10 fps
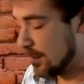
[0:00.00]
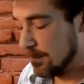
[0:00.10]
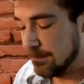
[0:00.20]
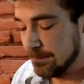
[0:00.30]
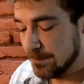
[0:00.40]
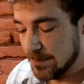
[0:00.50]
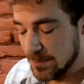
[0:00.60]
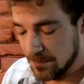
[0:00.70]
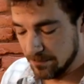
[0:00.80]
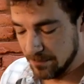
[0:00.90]
um,
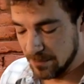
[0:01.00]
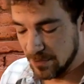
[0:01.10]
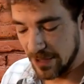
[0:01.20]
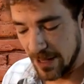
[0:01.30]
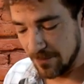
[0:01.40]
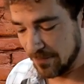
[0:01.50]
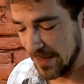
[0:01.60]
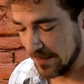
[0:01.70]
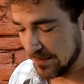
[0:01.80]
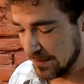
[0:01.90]
so yeah,
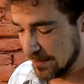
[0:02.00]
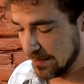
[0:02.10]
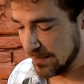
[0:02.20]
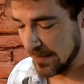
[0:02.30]
that's the